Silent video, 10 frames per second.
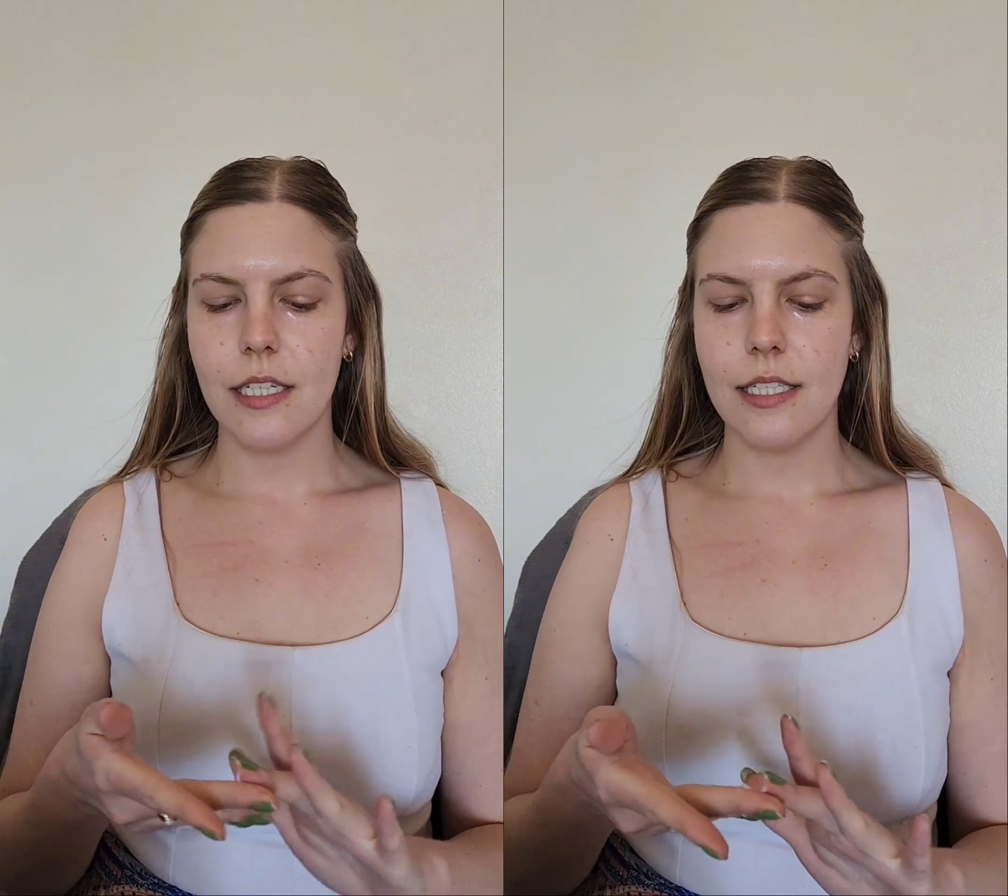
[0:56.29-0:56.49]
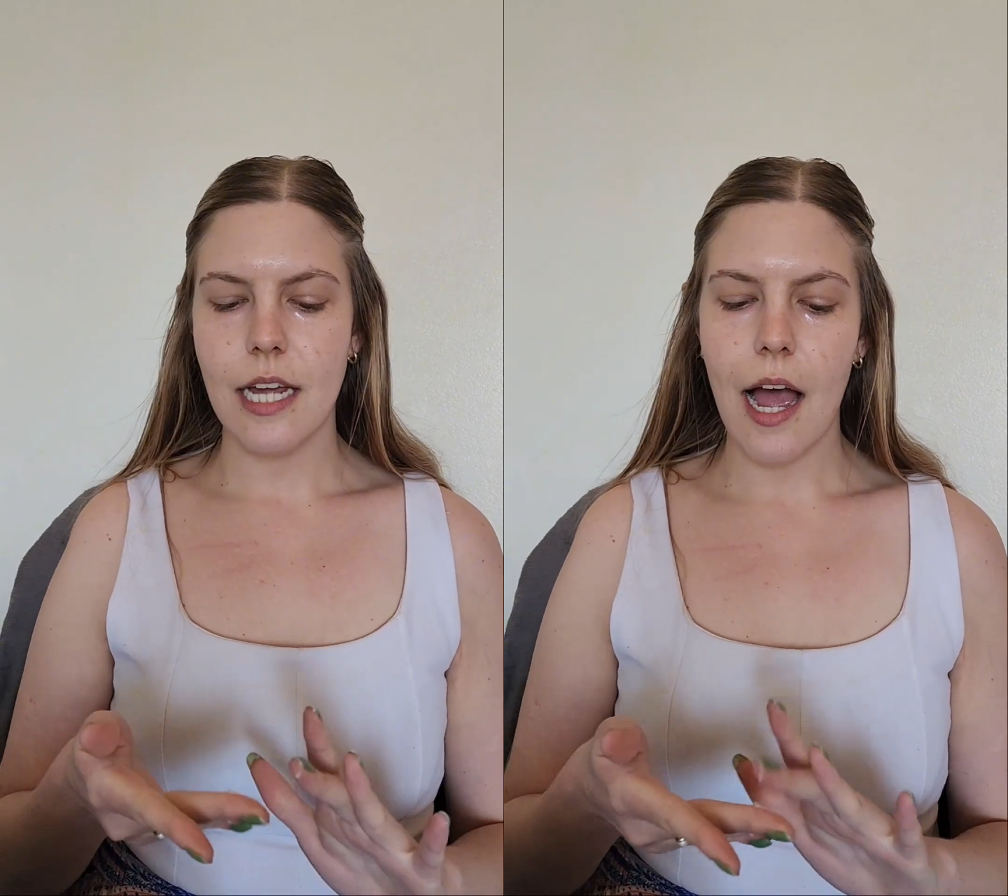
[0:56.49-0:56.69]

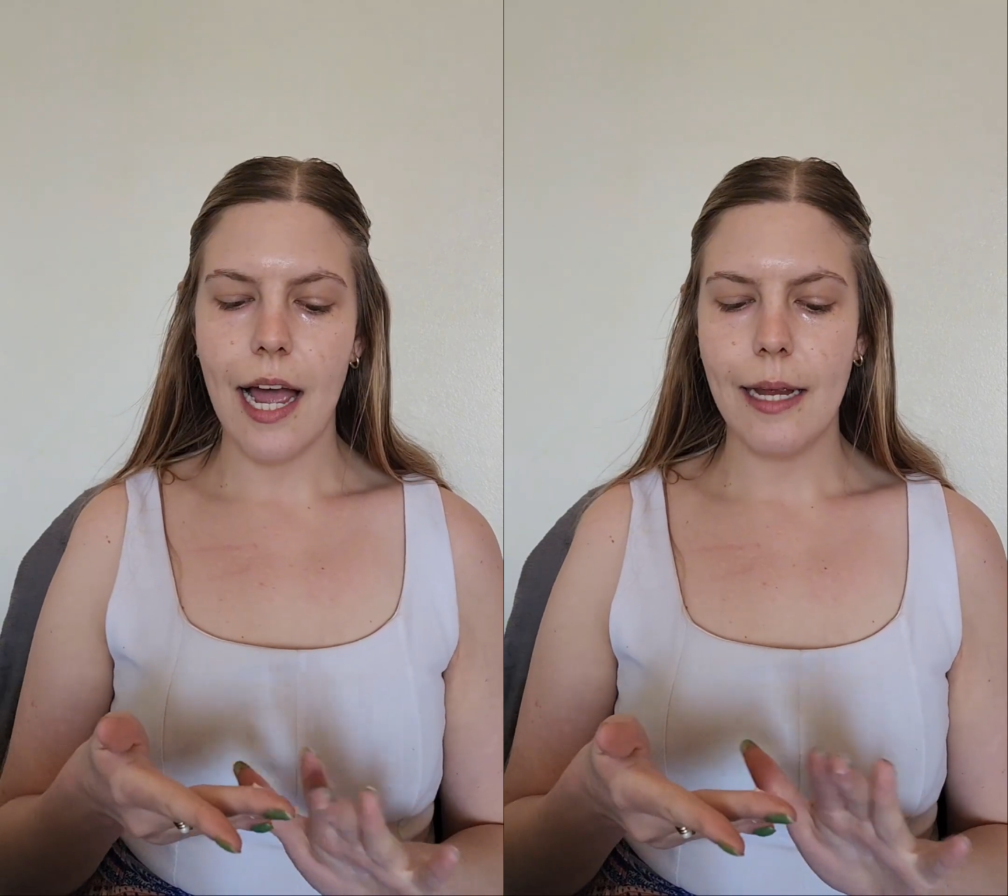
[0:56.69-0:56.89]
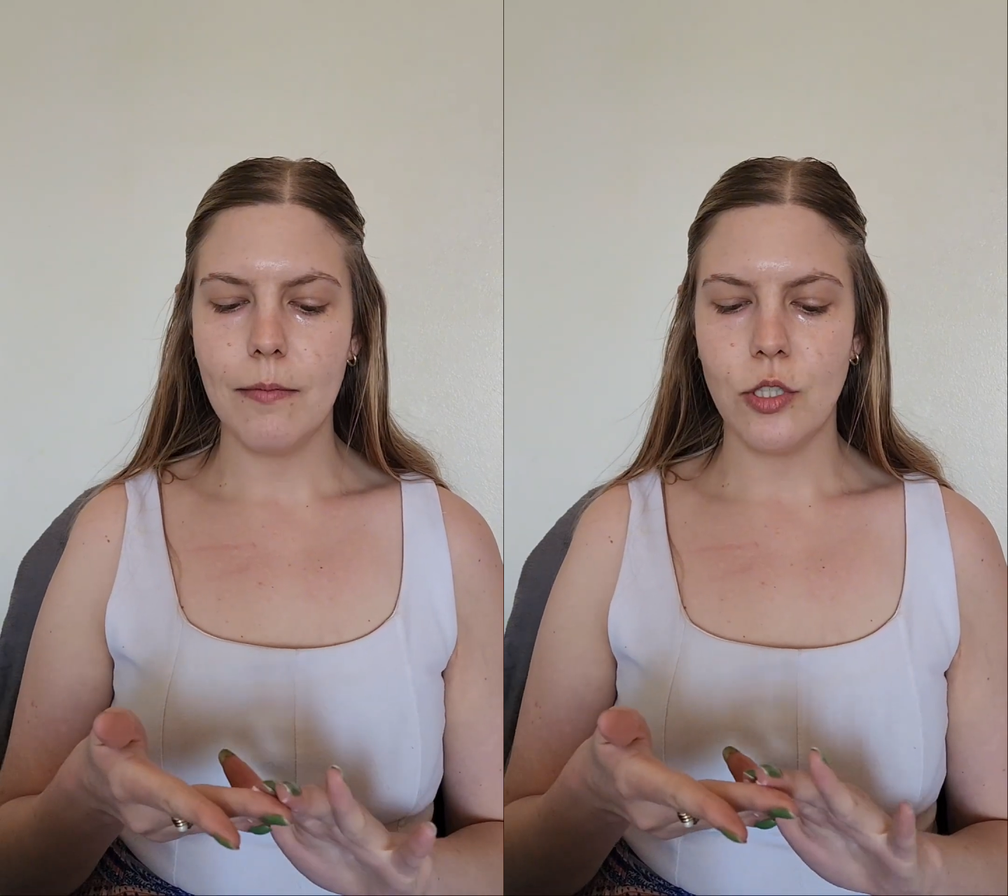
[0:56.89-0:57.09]

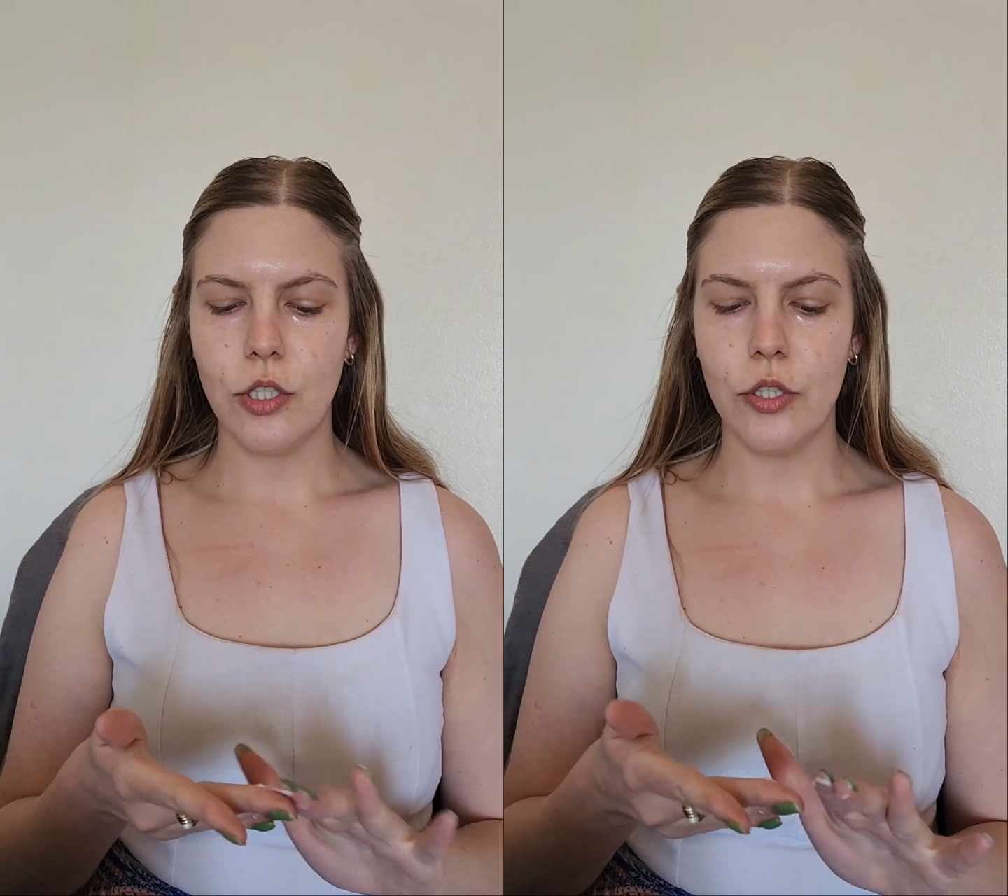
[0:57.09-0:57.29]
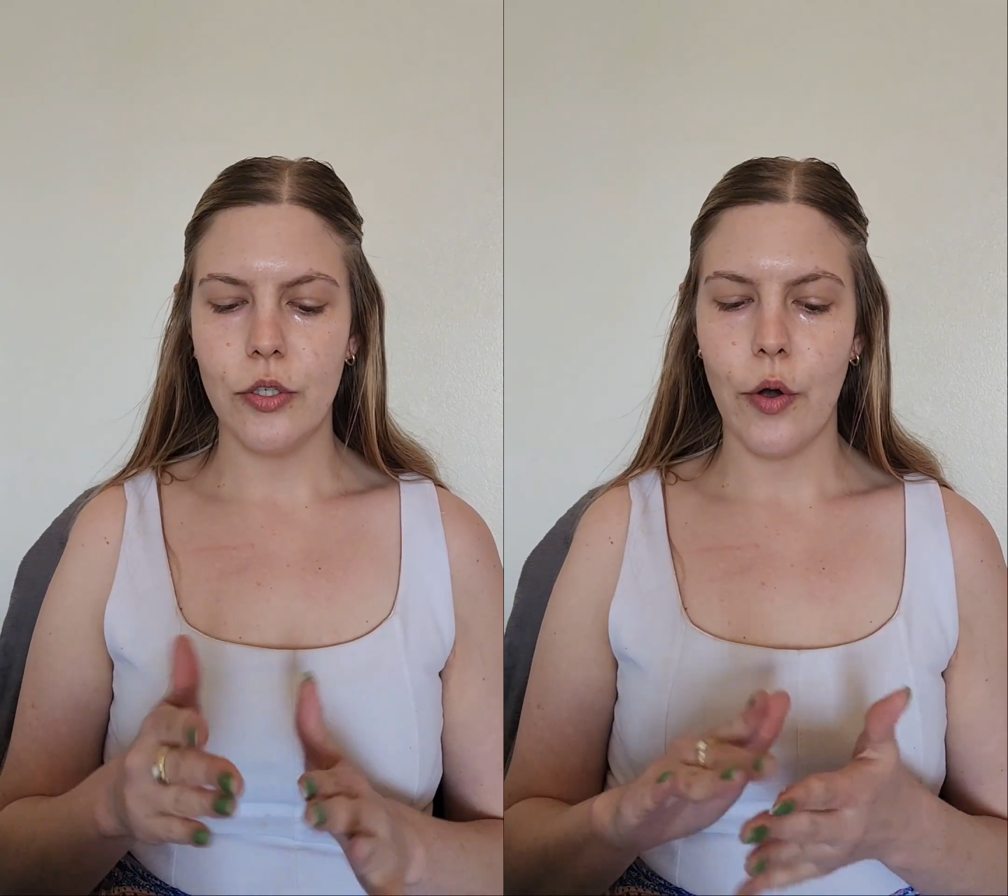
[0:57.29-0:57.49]
time to